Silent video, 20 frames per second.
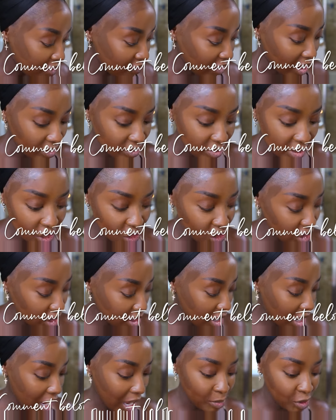
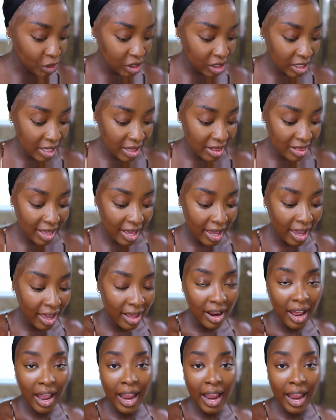foundation option that